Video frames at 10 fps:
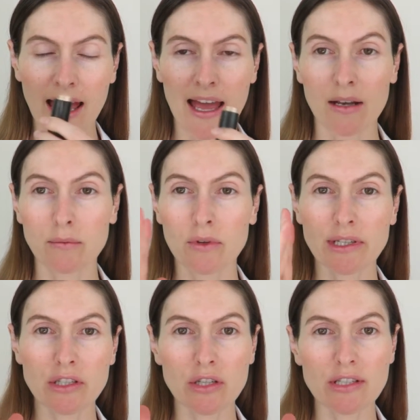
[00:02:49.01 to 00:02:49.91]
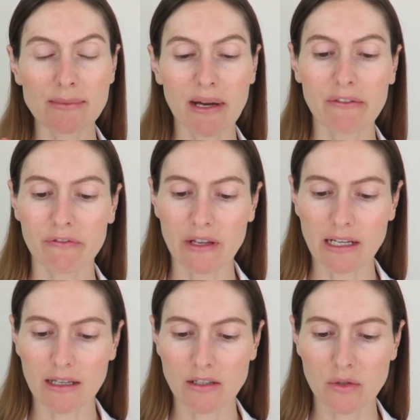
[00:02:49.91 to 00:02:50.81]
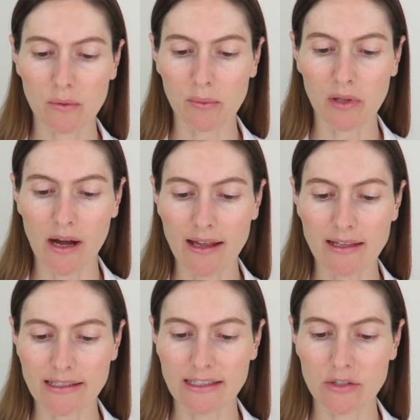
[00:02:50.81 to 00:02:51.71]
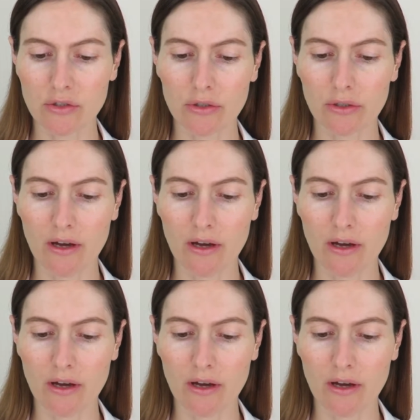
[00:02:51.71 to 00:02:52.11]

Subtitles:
and I'm going to use my finger to apply this to